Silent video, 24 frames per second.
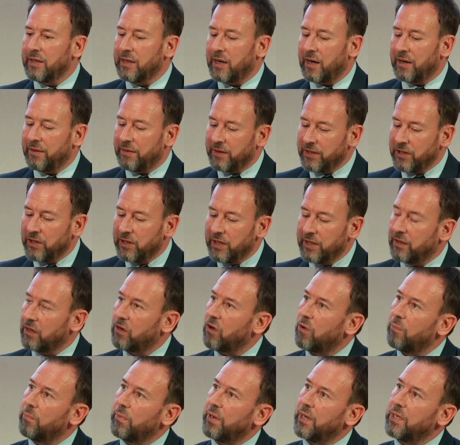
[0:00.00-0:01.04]
I think you need the
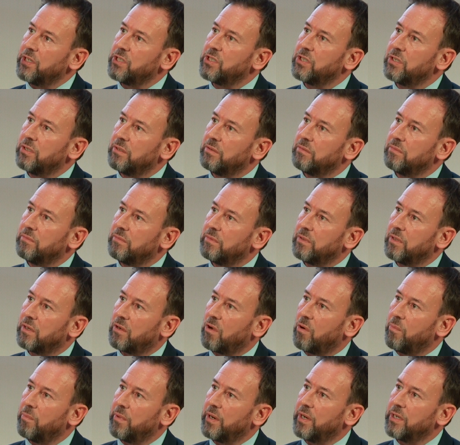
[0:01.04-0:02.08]
combination
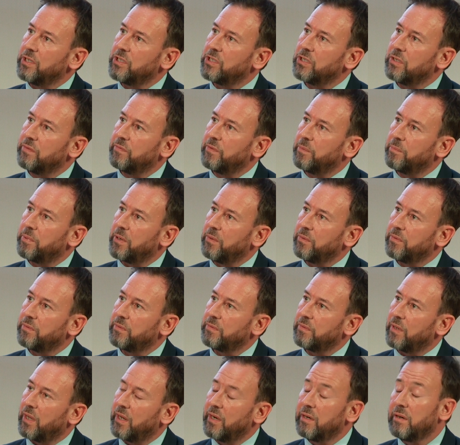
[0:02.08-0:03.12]
of the
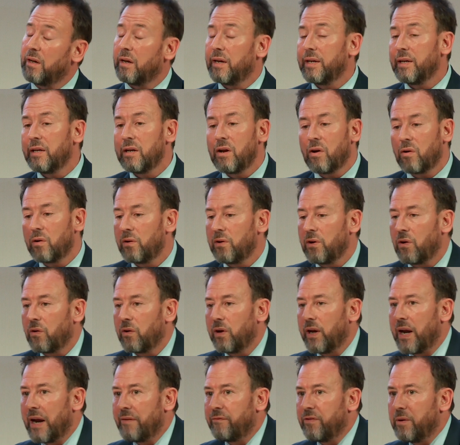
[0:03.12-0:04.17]
both. And not
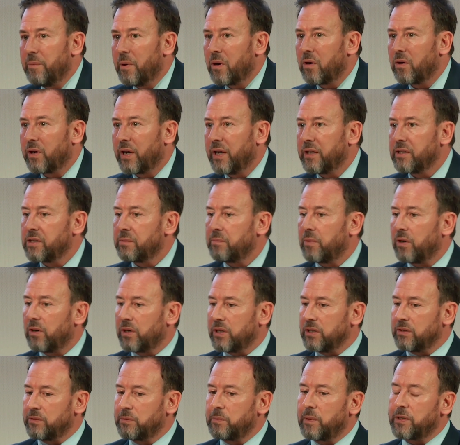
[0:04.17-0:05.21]
in every market. In some
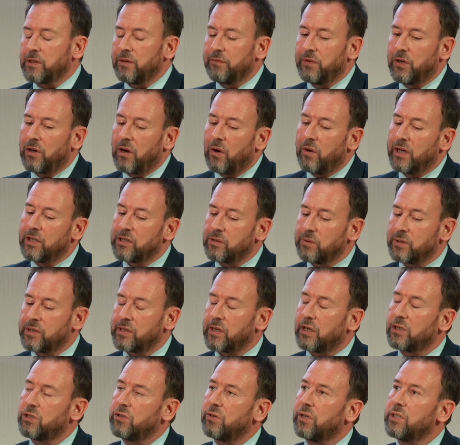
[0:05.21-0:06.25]
markets, especially if you're going into a
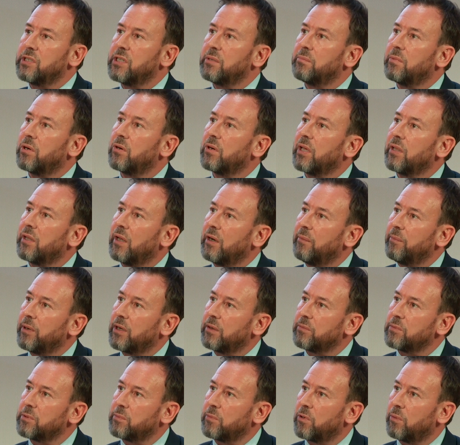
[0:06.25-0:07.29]
saturated market, then it
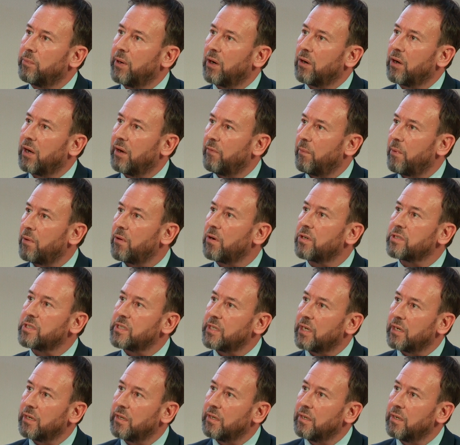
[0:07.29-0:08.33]
becomes more about clever
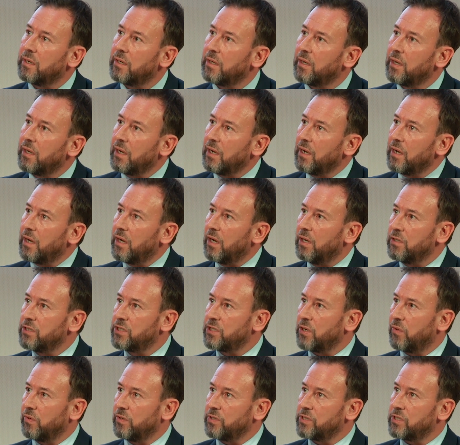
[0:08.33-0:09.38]
marketing and
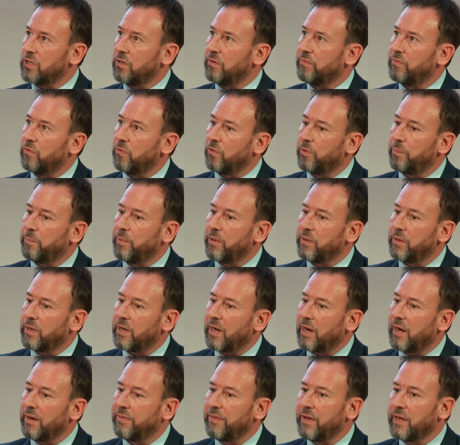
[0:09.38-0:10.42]
so on and so forth. But
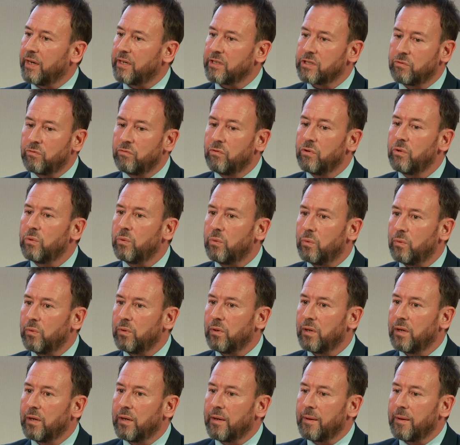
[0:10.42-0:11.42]
I think as a rule,